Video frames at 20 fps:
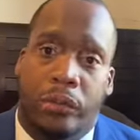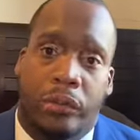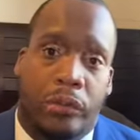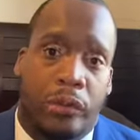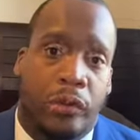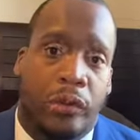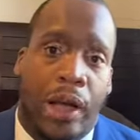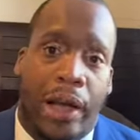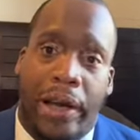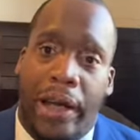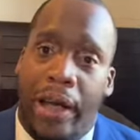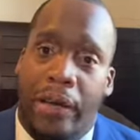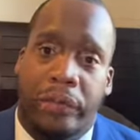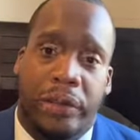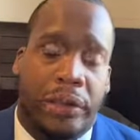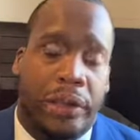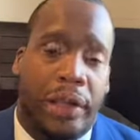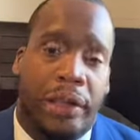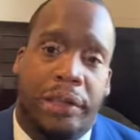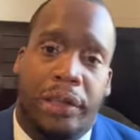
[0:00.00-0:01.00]
You got to have
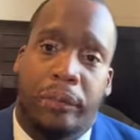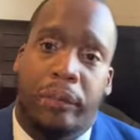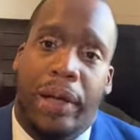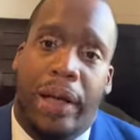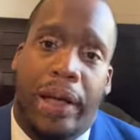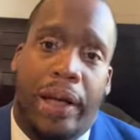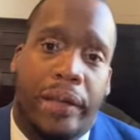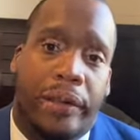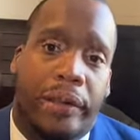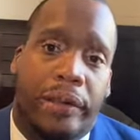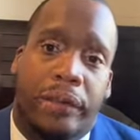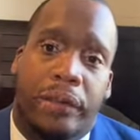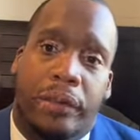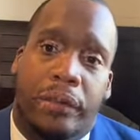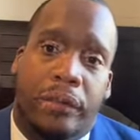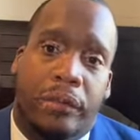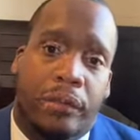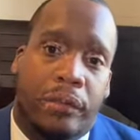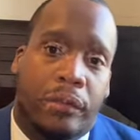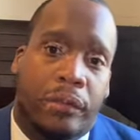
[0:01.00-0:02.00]
intention behind this.
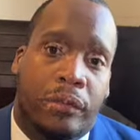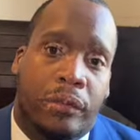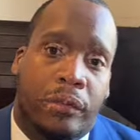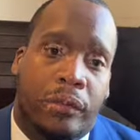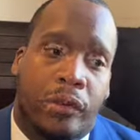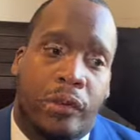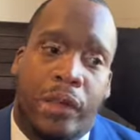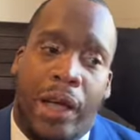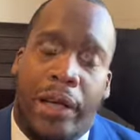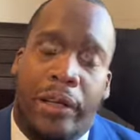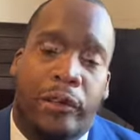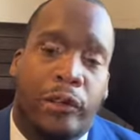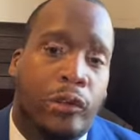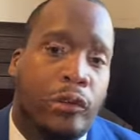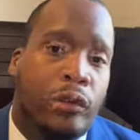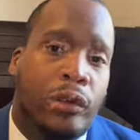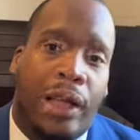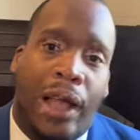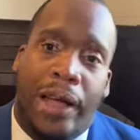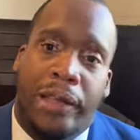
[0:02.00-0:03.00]
You got to
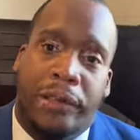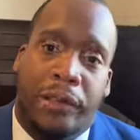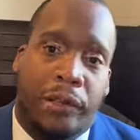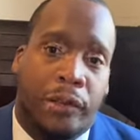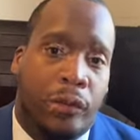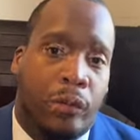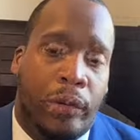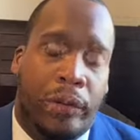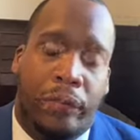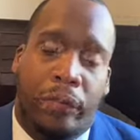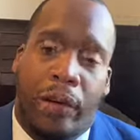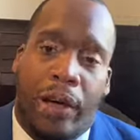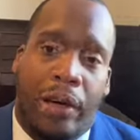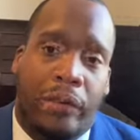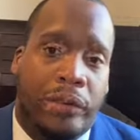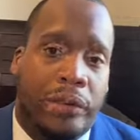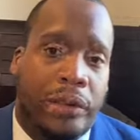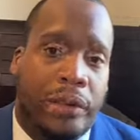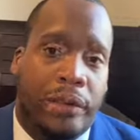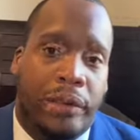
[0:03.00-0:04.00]
utilize your 24
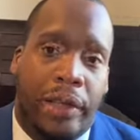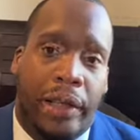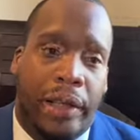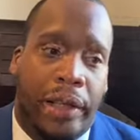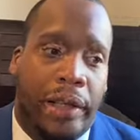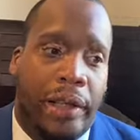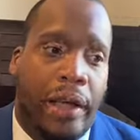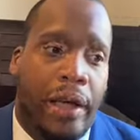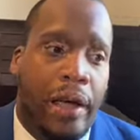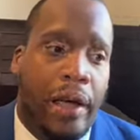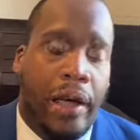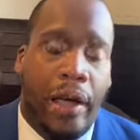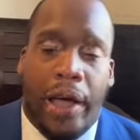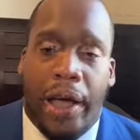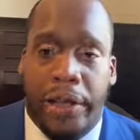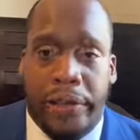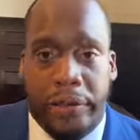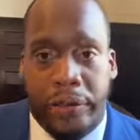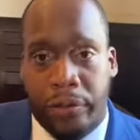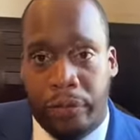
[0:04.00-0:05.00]
hours in a day
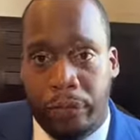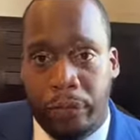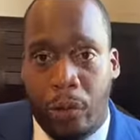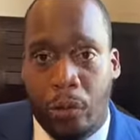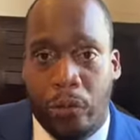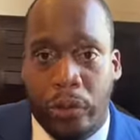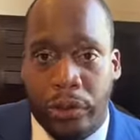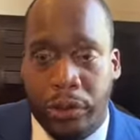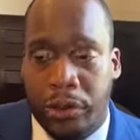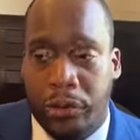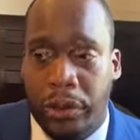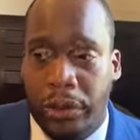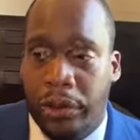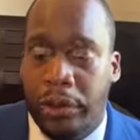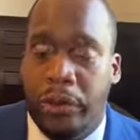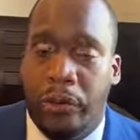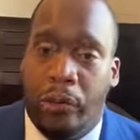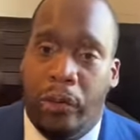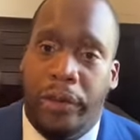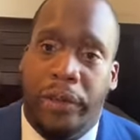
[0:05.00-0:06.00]
and to focus
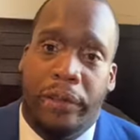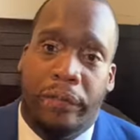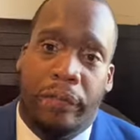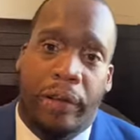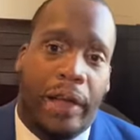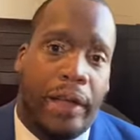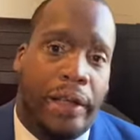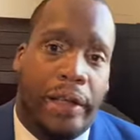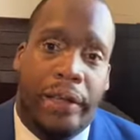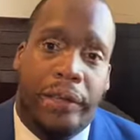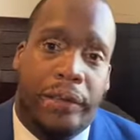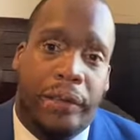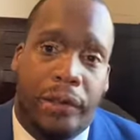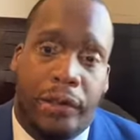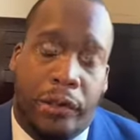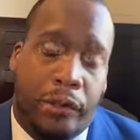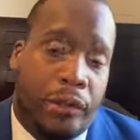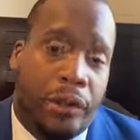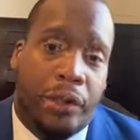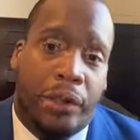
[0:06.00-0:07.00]
strictly on your finances.
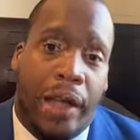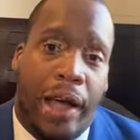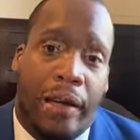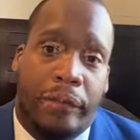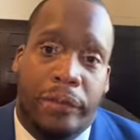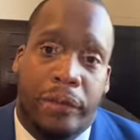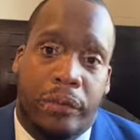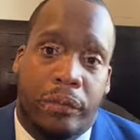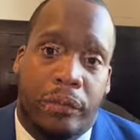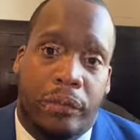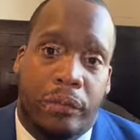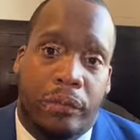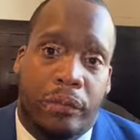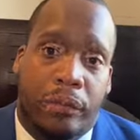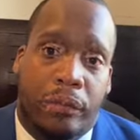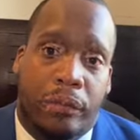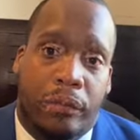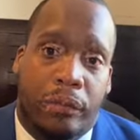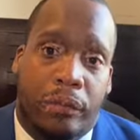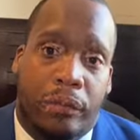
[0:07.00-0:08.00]
You just have to.
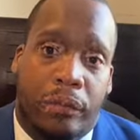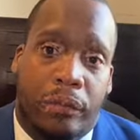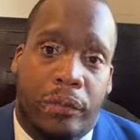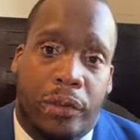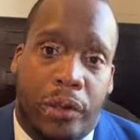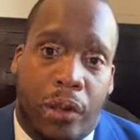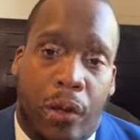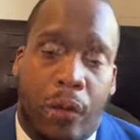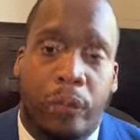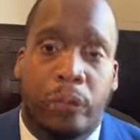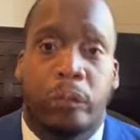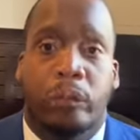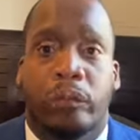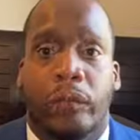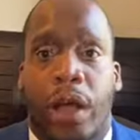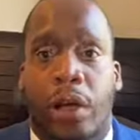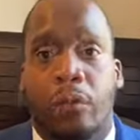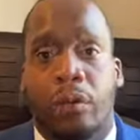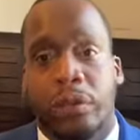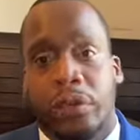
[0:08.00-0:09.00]
So I
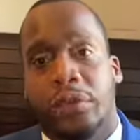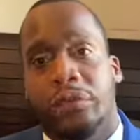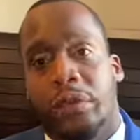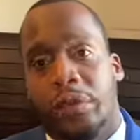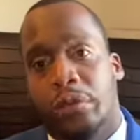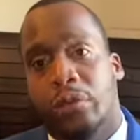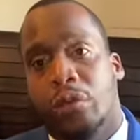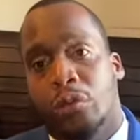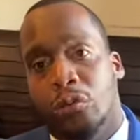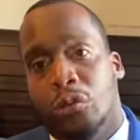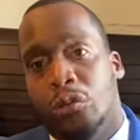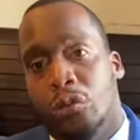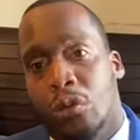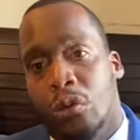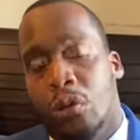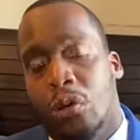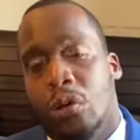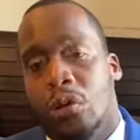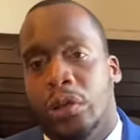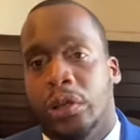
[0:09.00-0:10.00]
don't want this video to go too
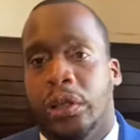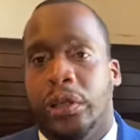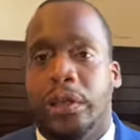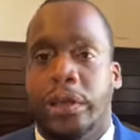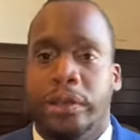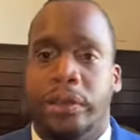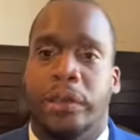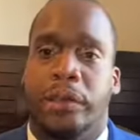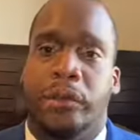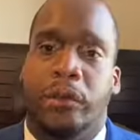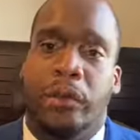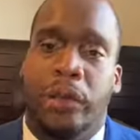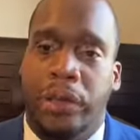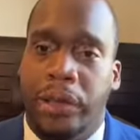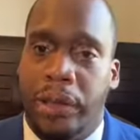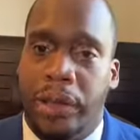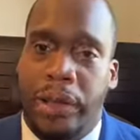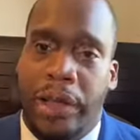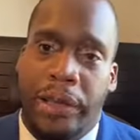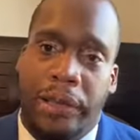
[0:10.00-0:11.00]
long. Look, listen, tune into
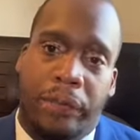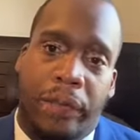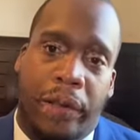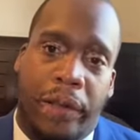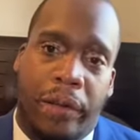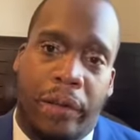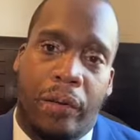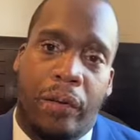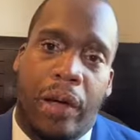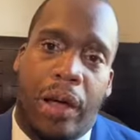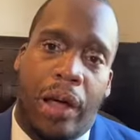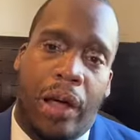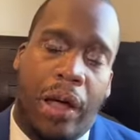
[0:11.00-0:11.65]
the next video.